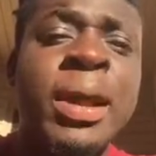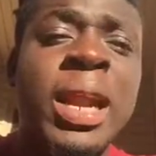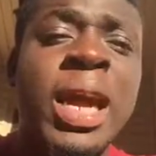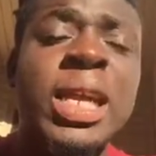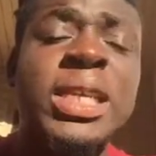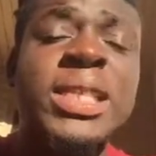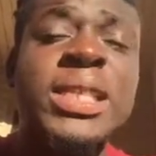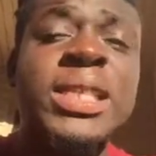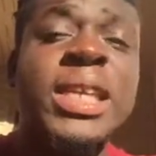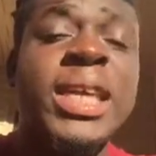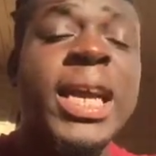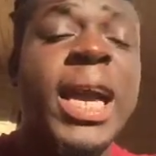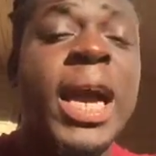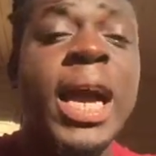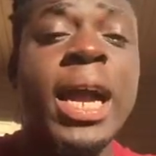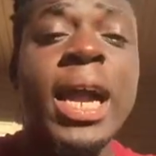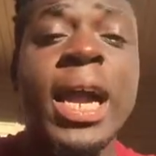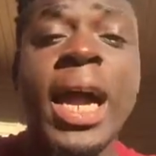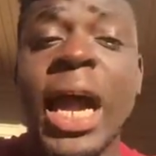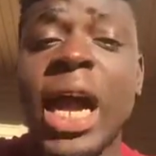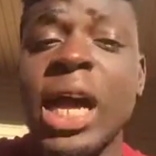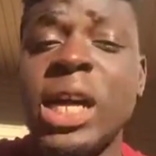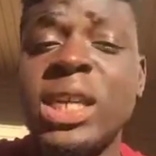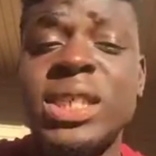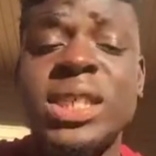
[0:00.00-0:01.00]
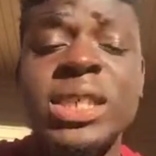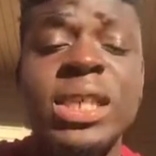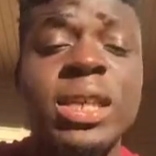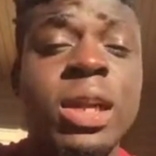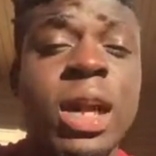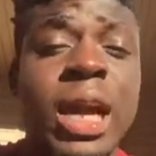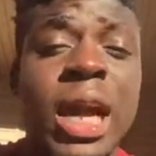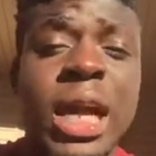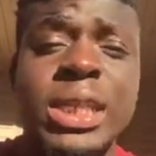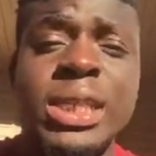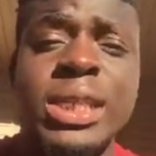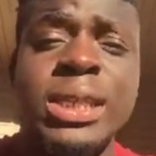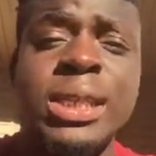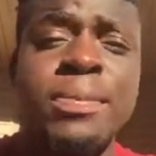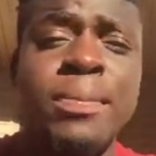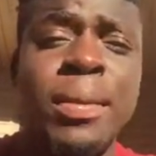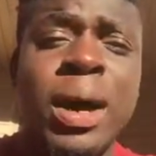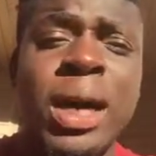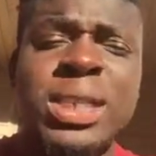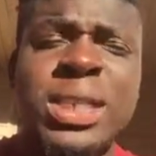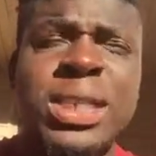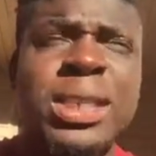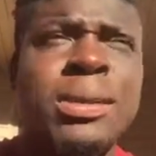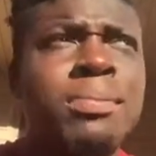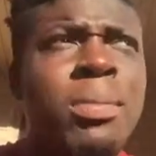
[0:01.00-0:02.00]
But I
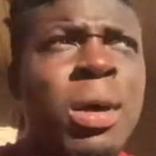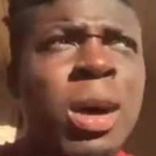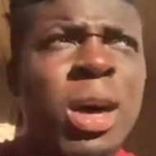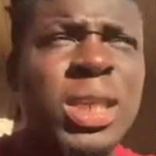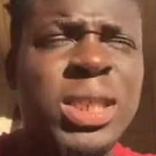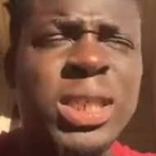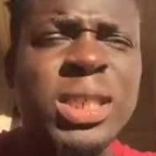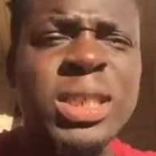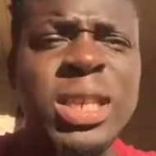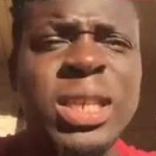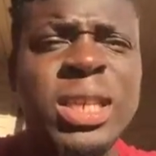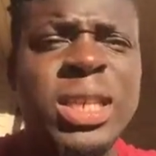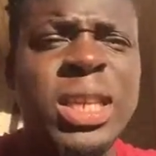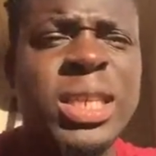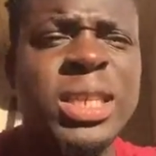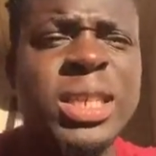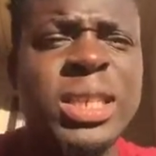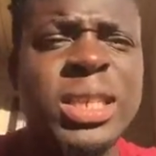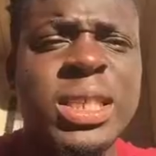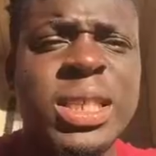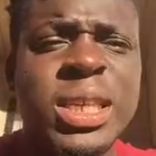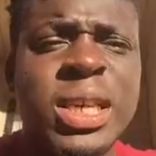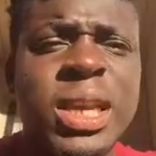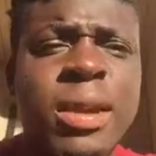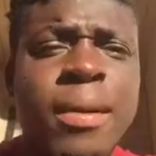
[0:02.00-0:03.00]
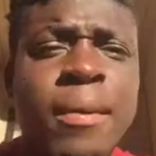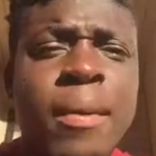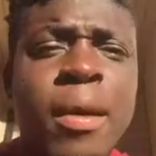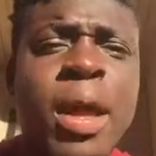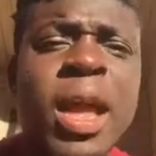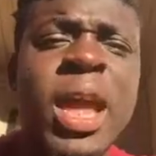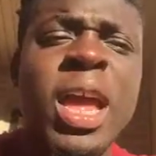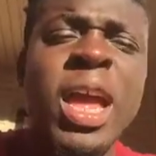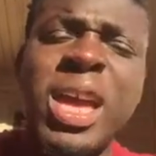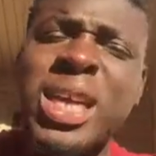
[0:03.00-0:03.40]
see Boston a decent team.